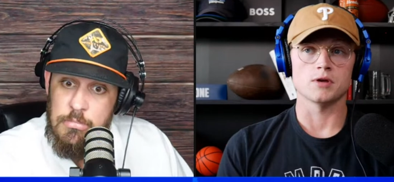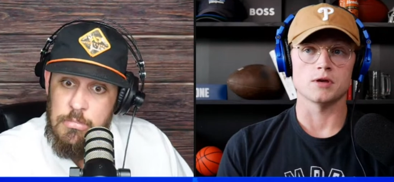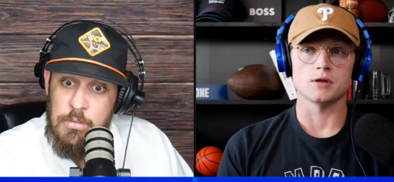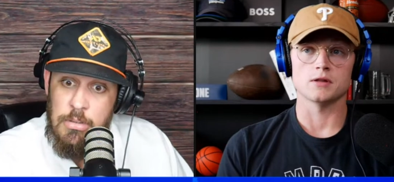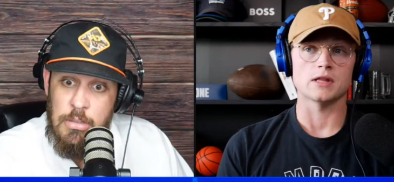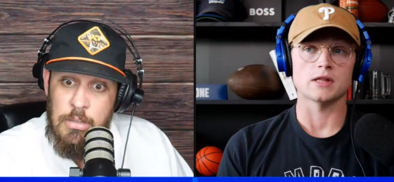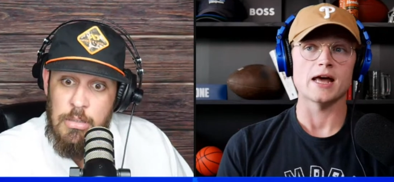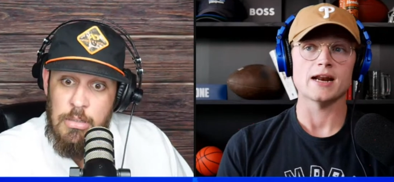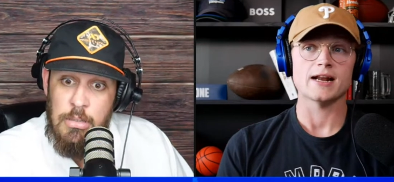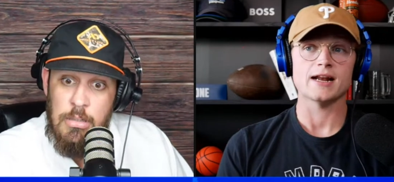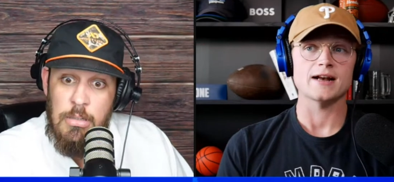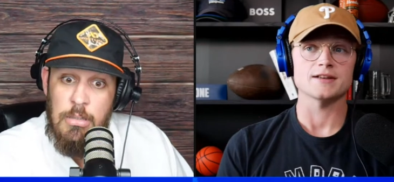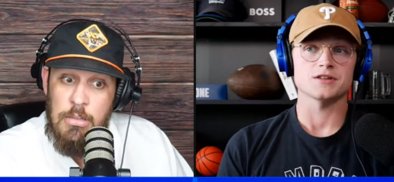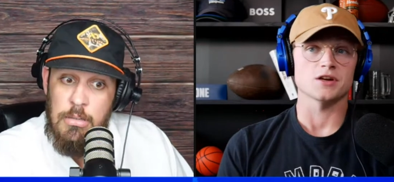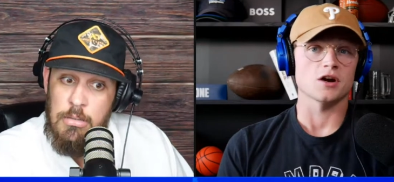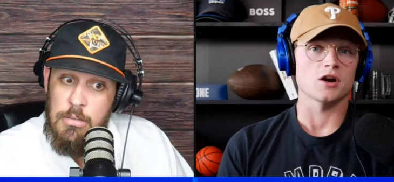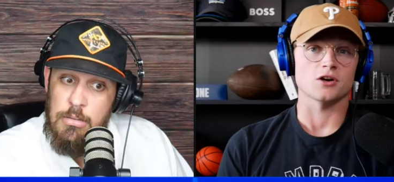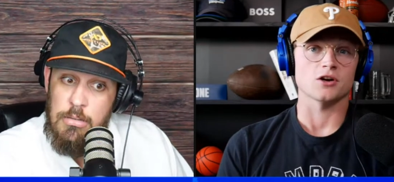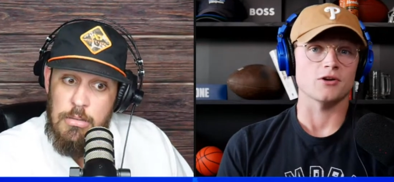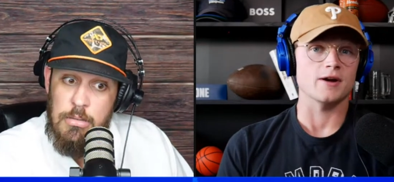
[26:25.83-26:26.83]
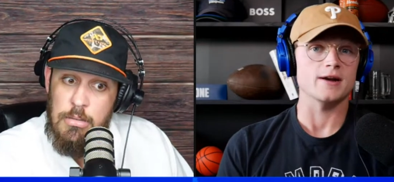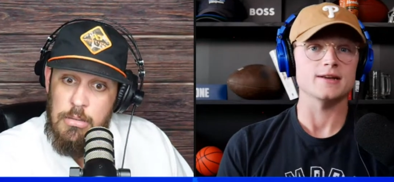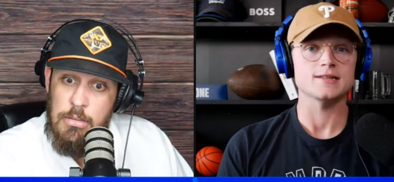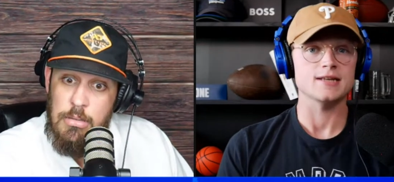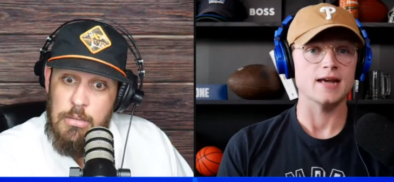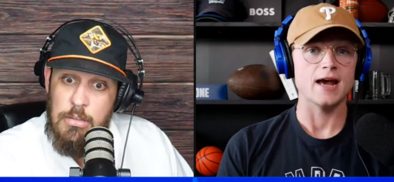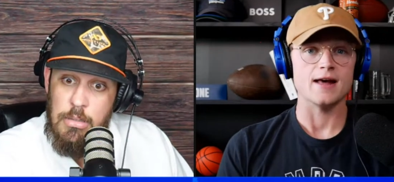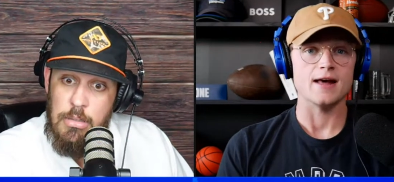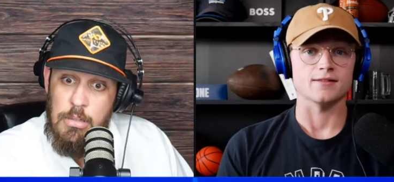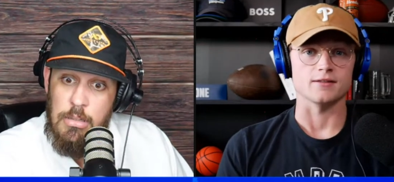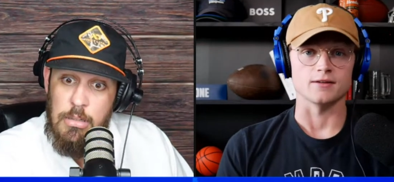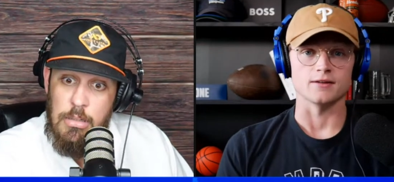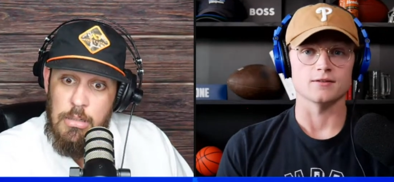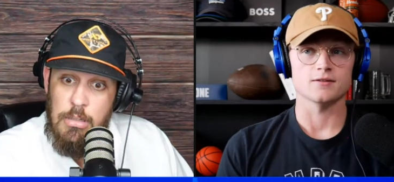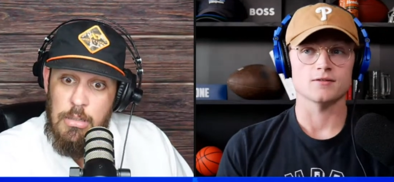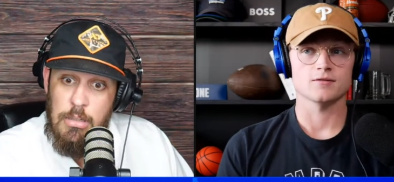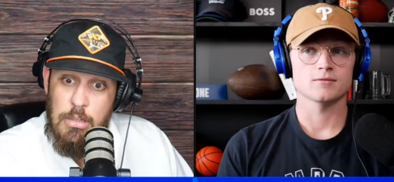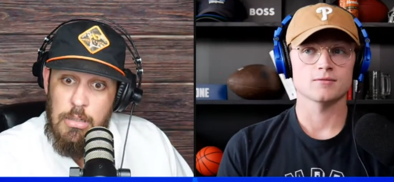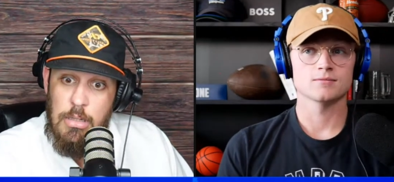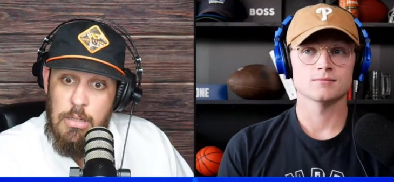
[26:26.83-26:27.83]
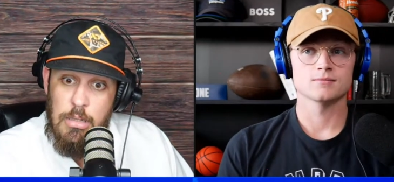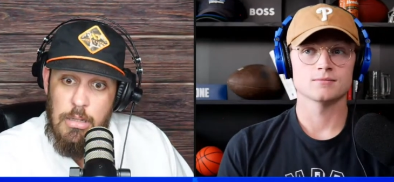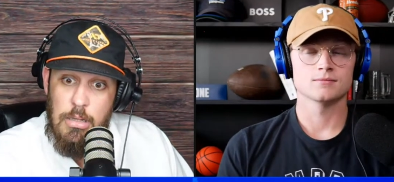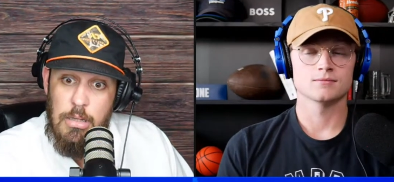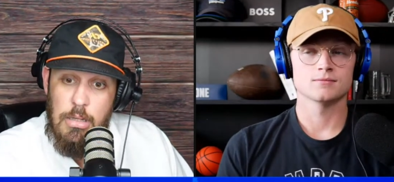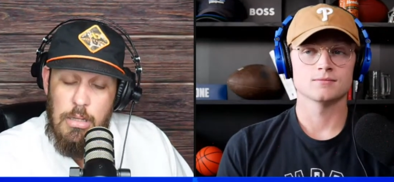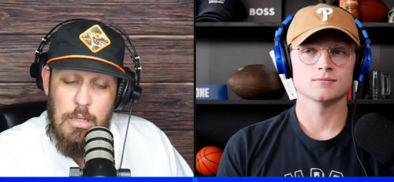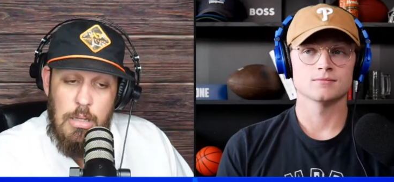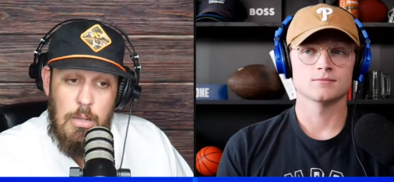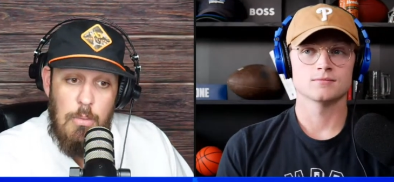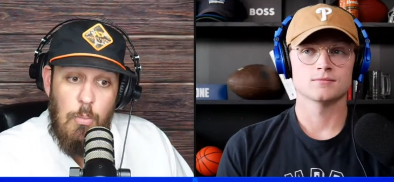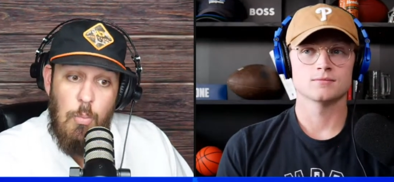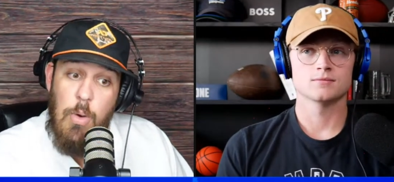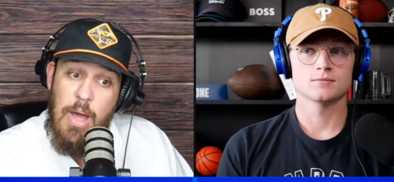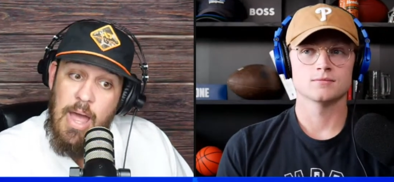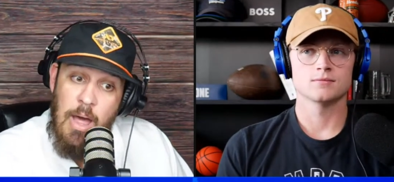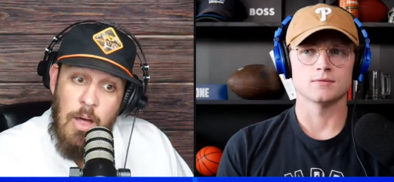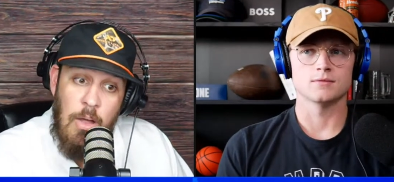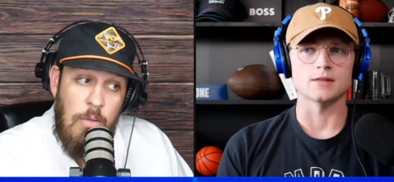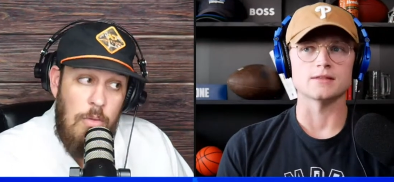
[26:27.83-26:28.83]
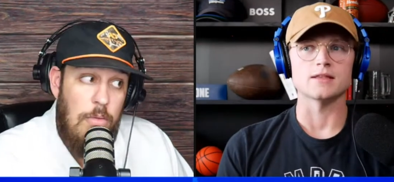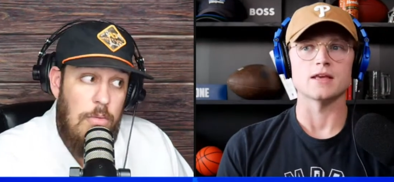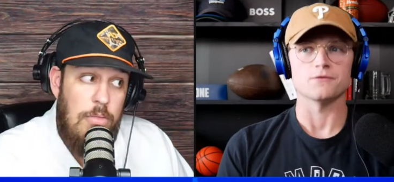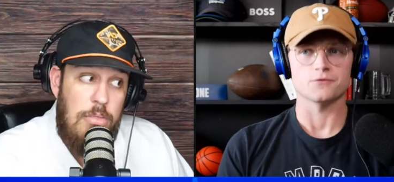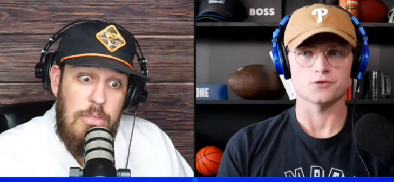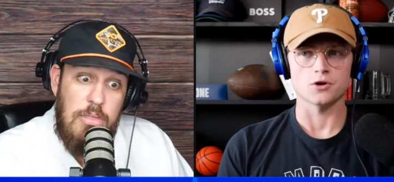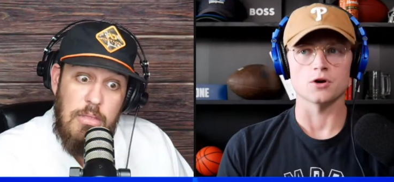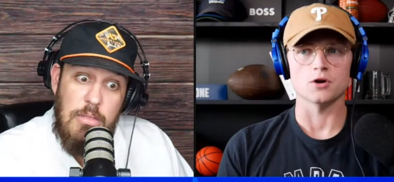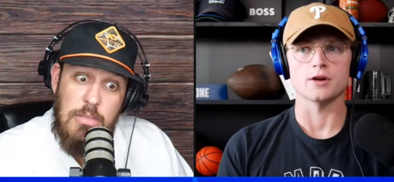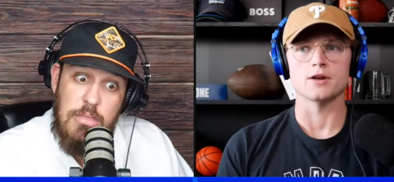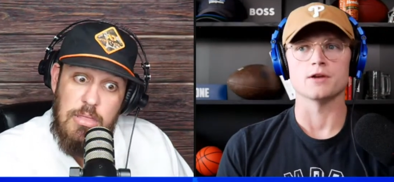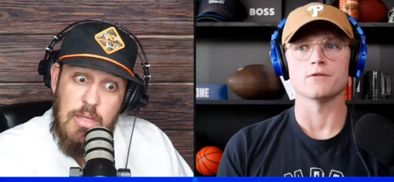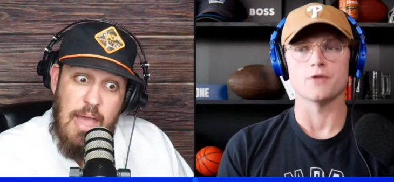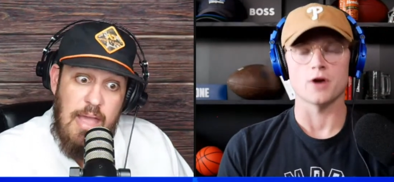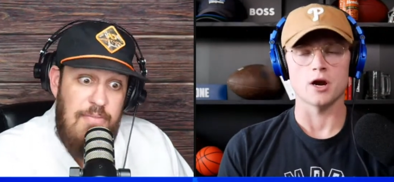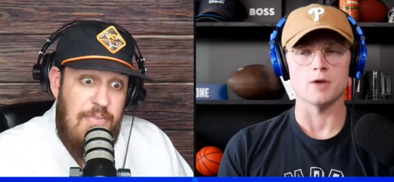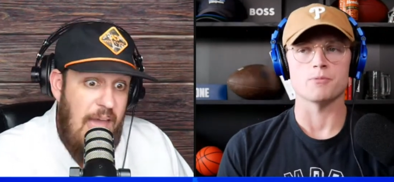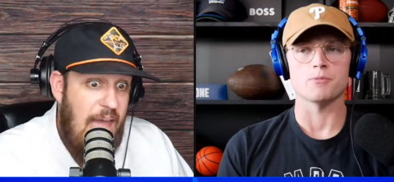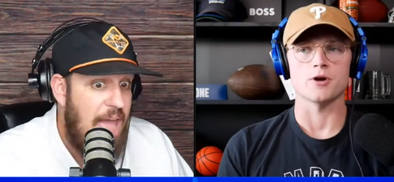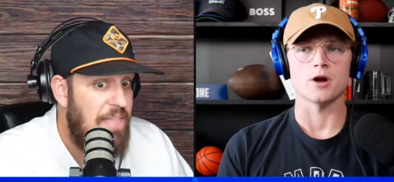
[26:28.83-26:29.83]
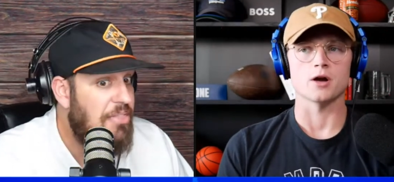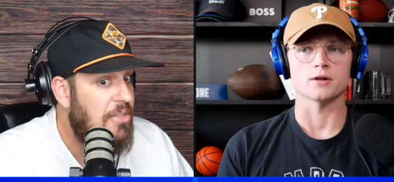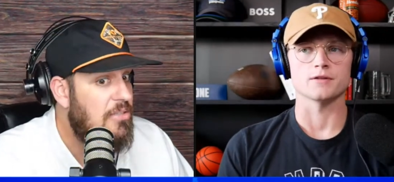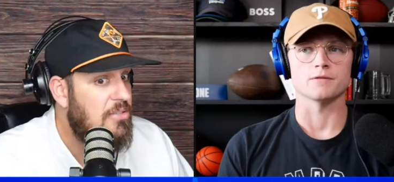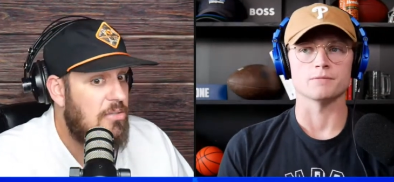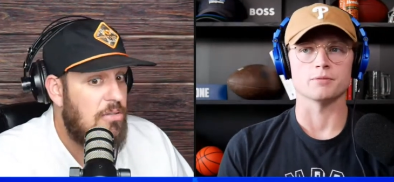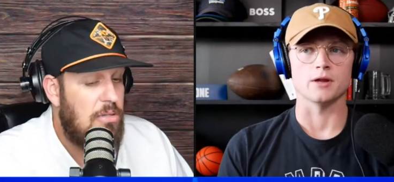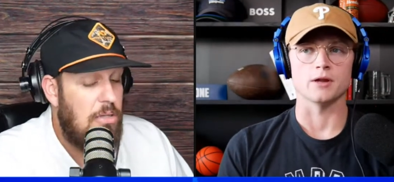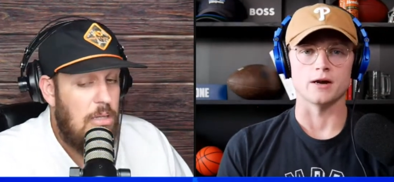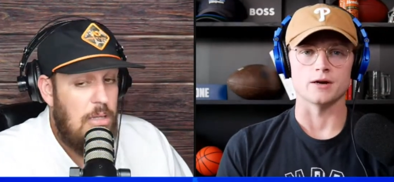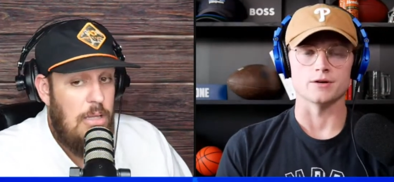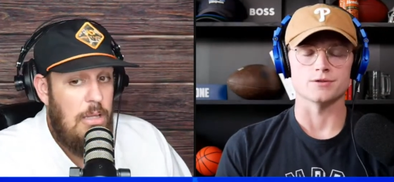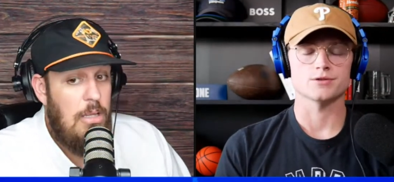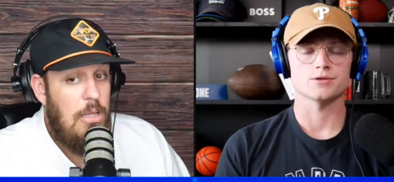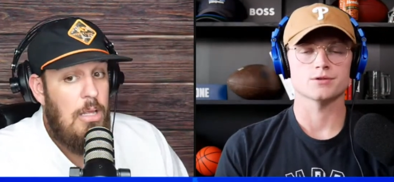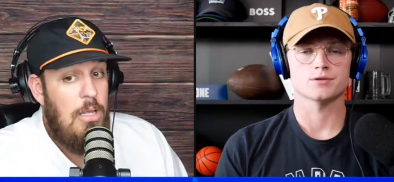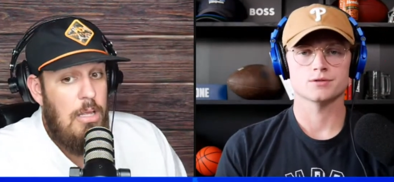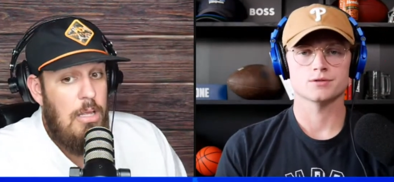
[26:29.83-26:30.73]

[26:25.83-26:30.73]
Speaker 1: a lot of guys that aren't crazy athletes.
Speaker 2: Well, that they've turned into they very productive players.